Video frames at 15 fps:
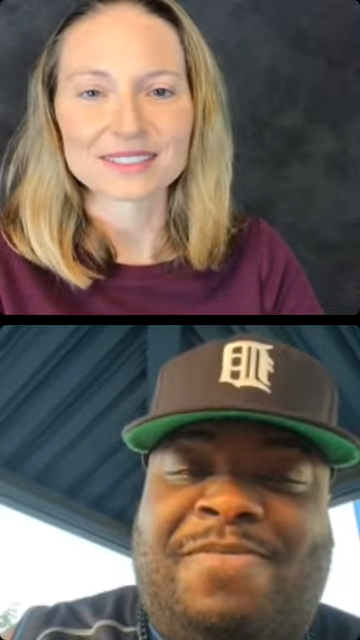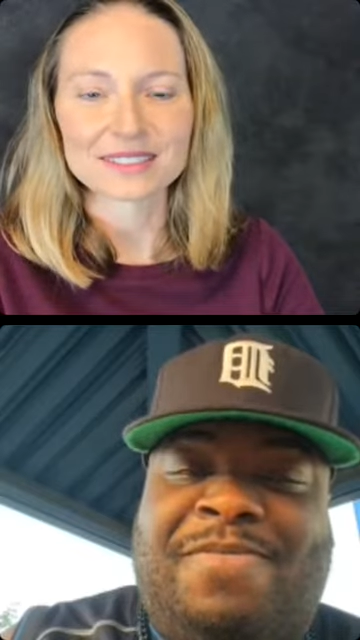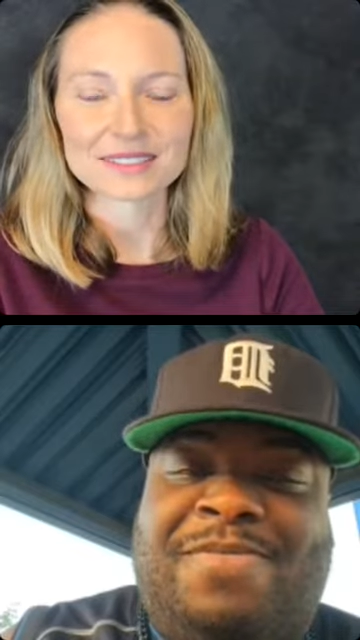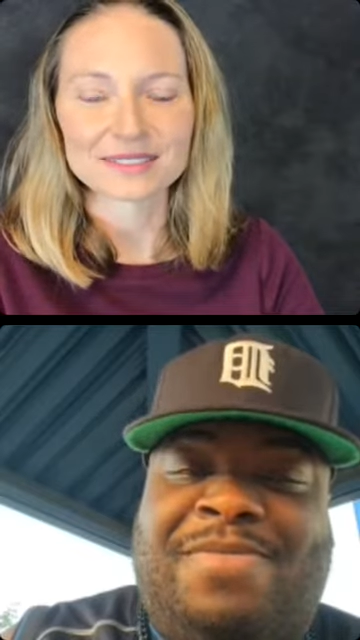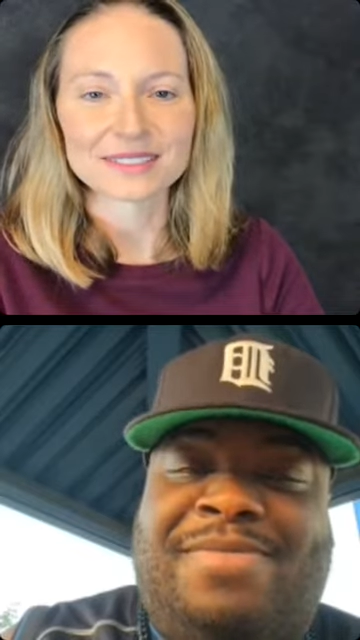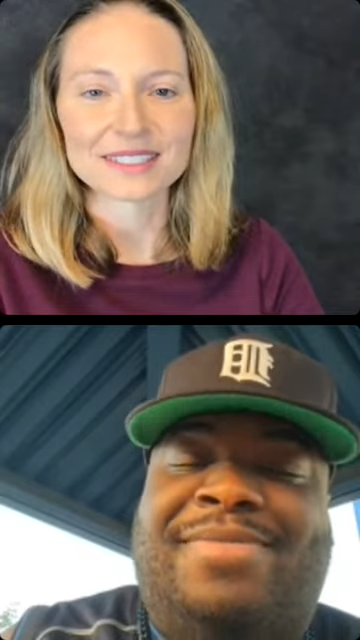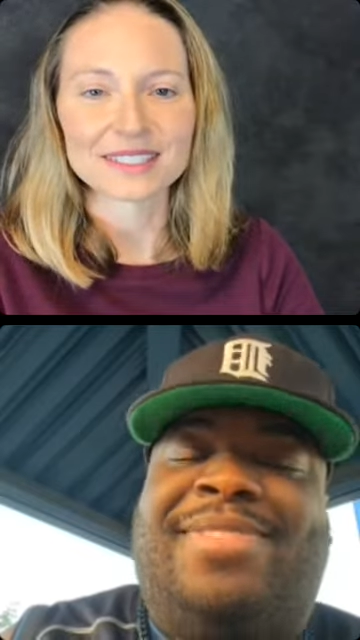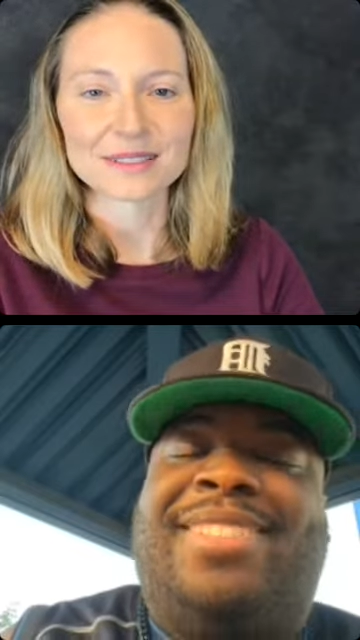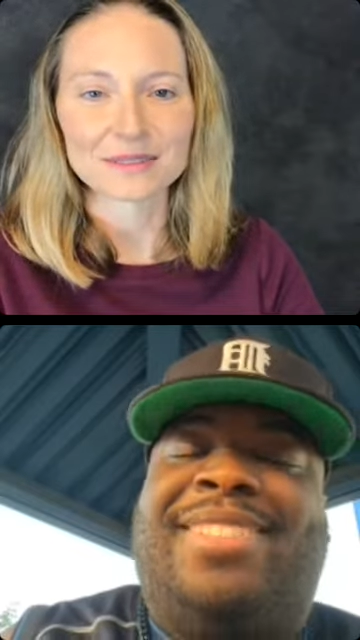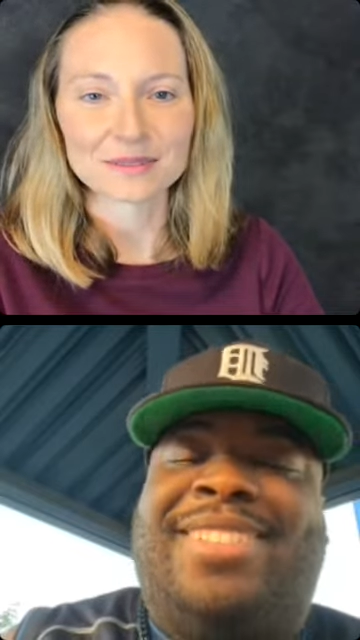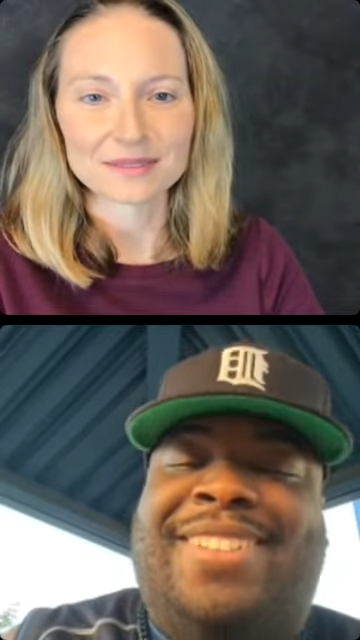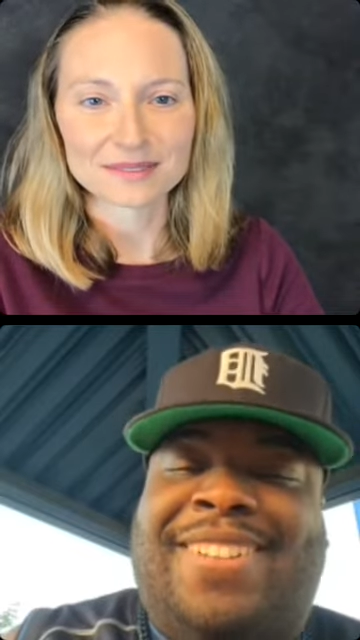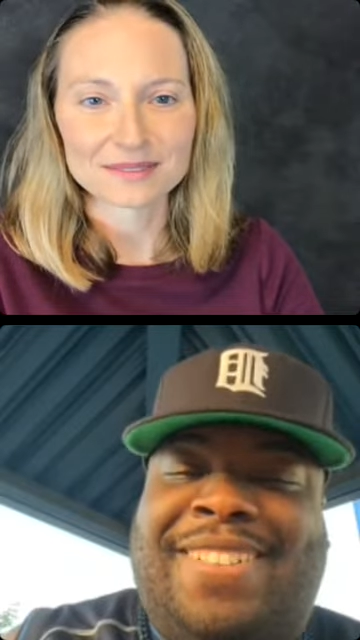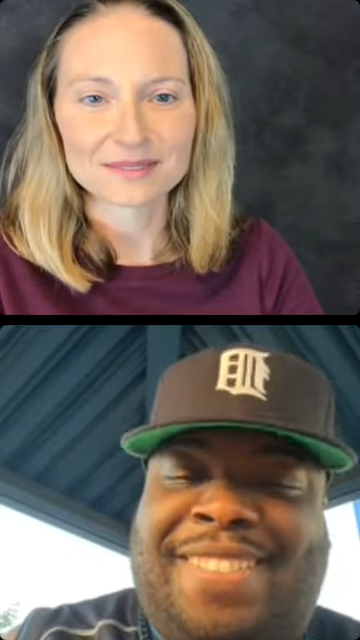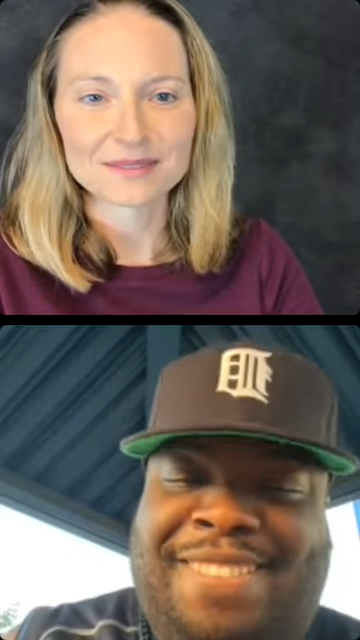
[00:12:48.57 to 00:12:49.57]
So yeah,
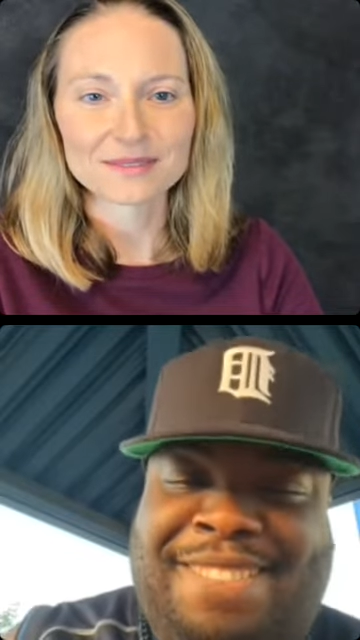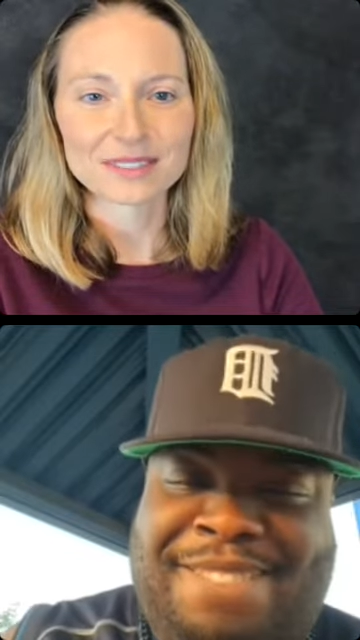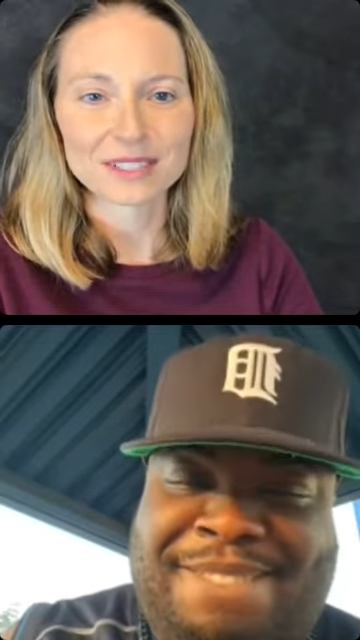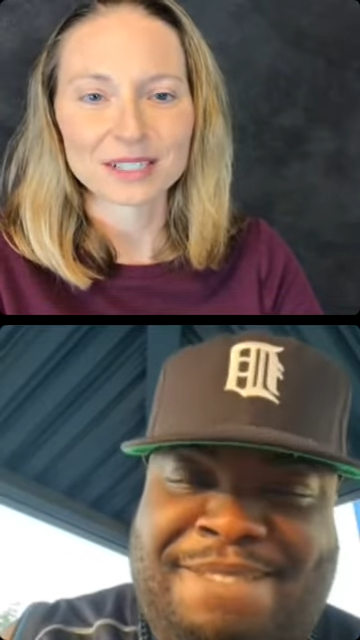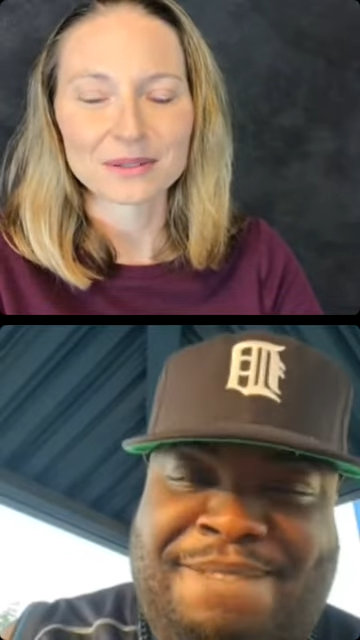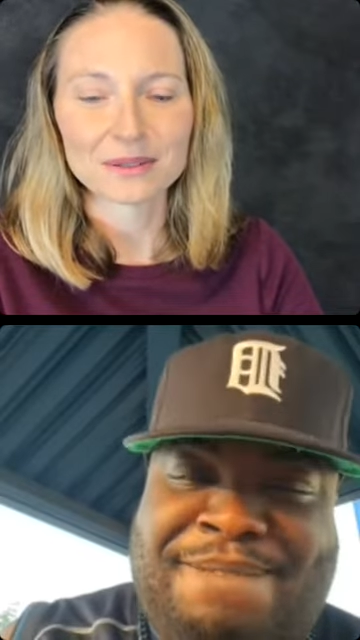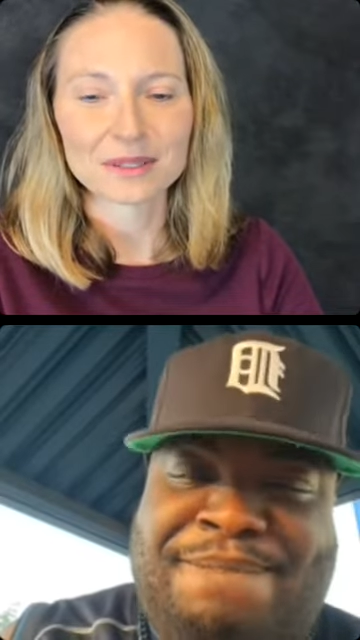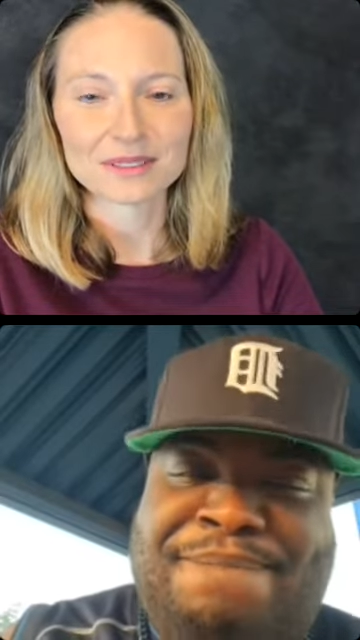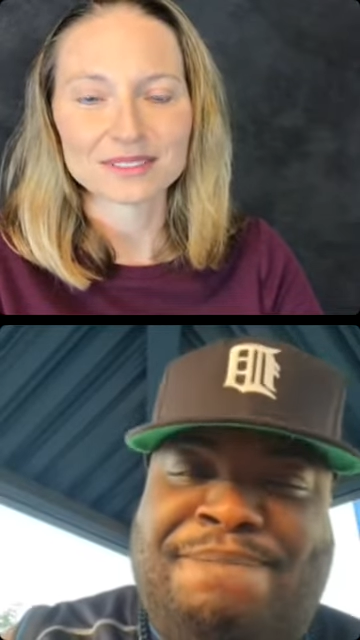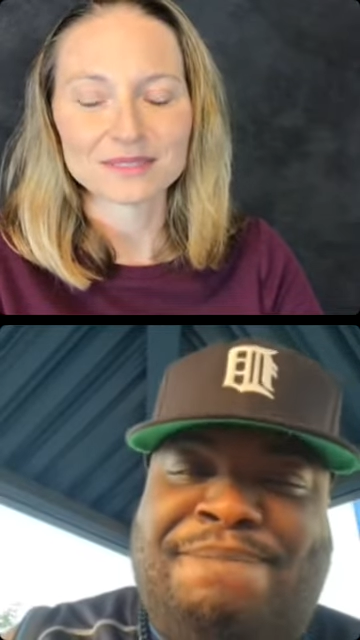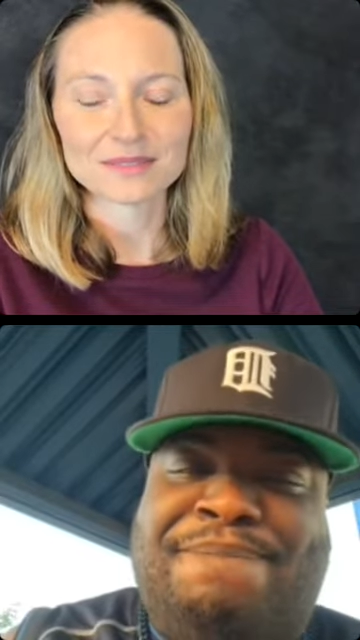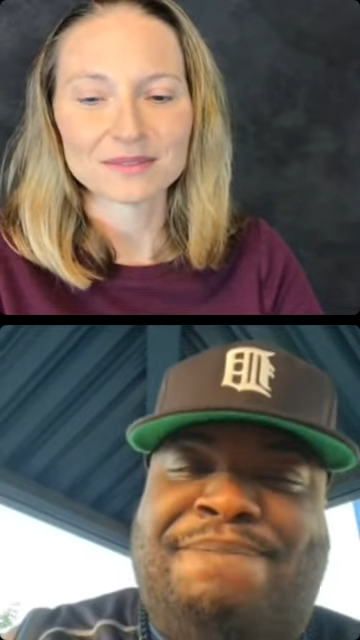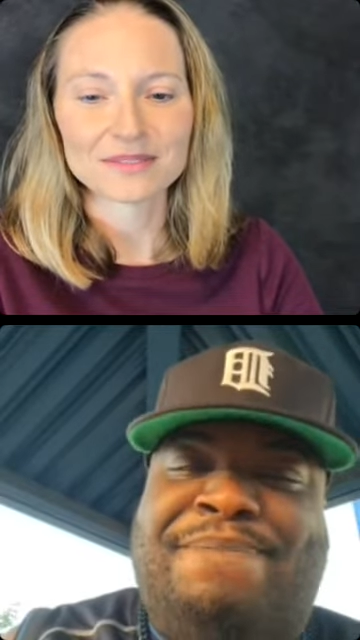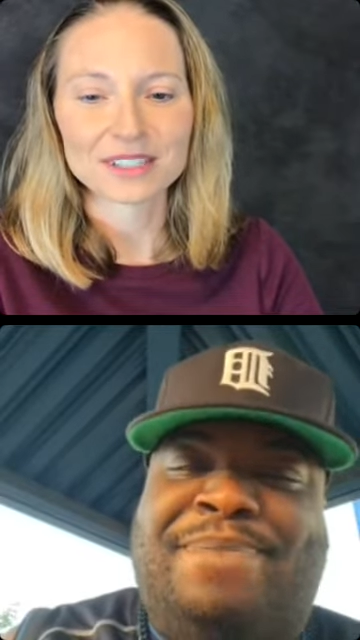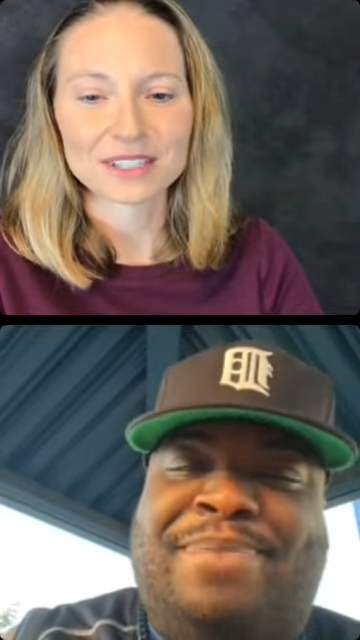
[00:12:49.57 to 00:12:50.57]
very well
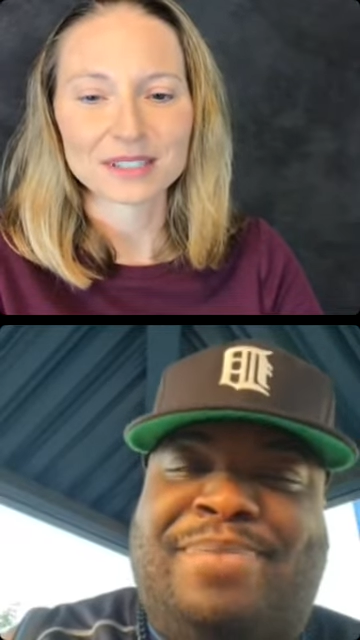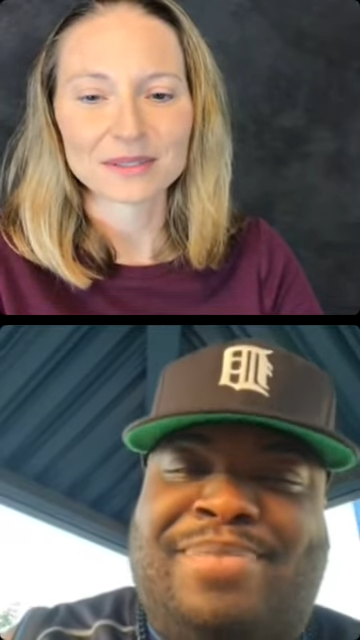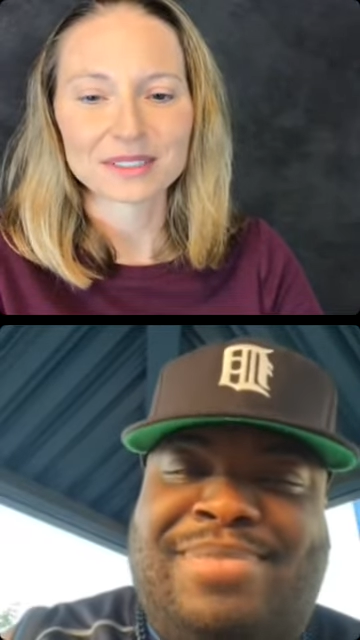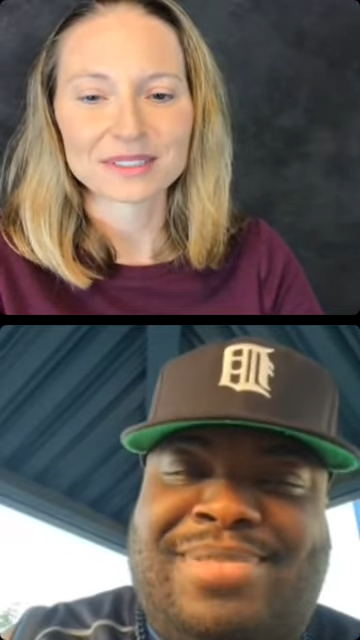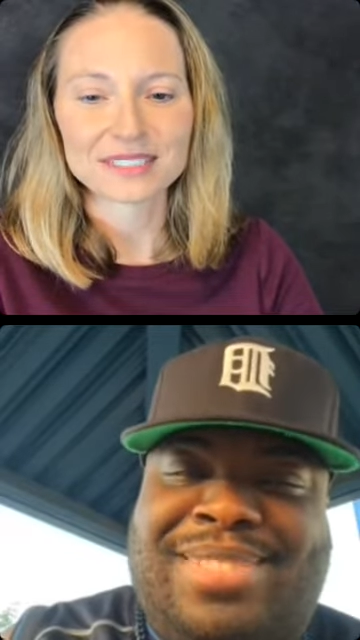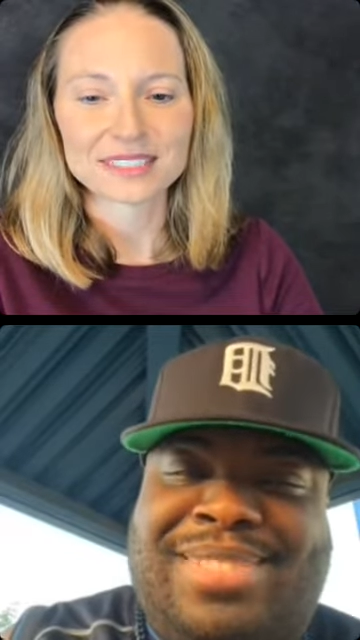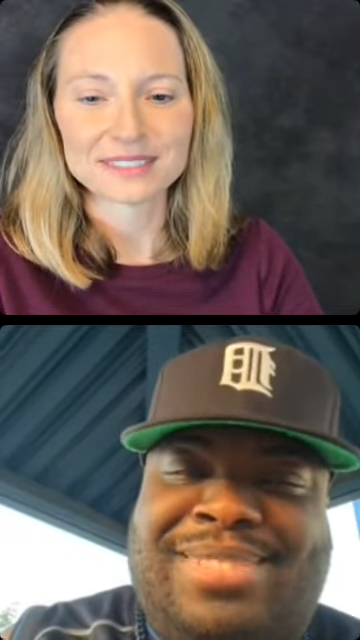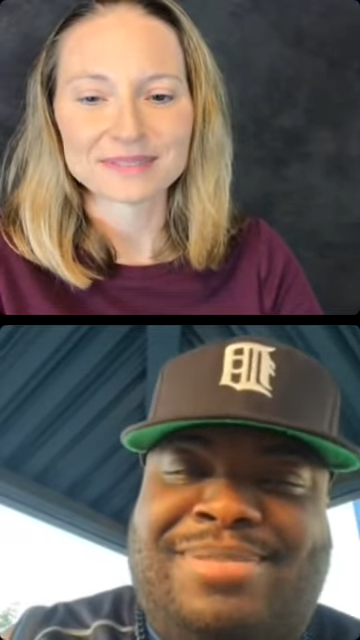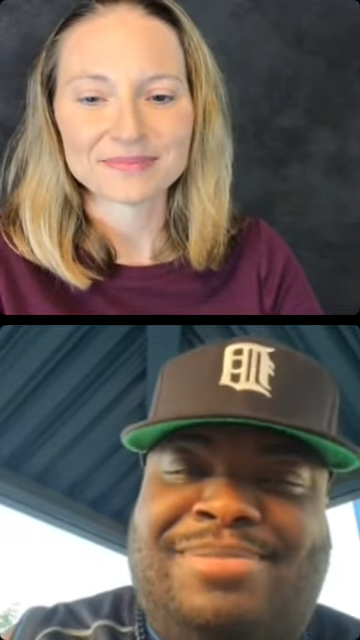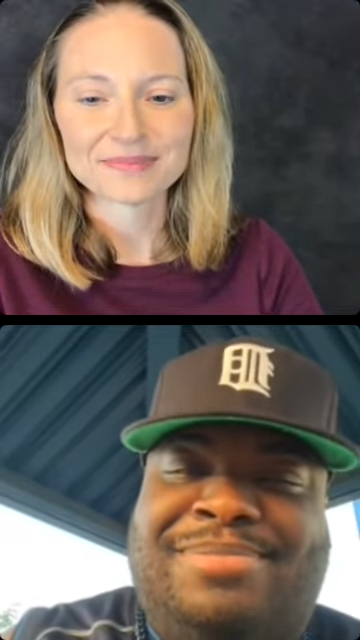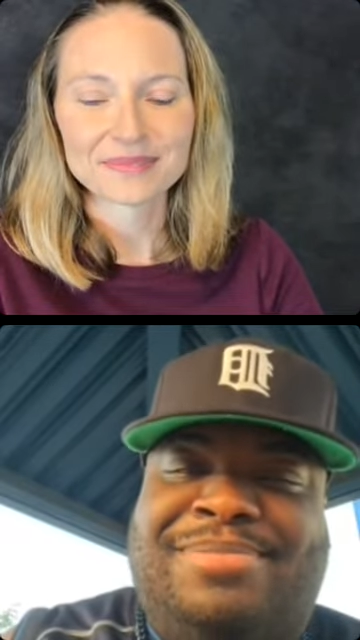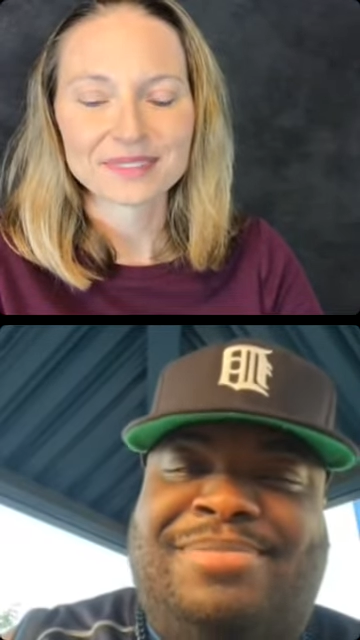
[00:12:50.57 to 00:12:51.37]
done.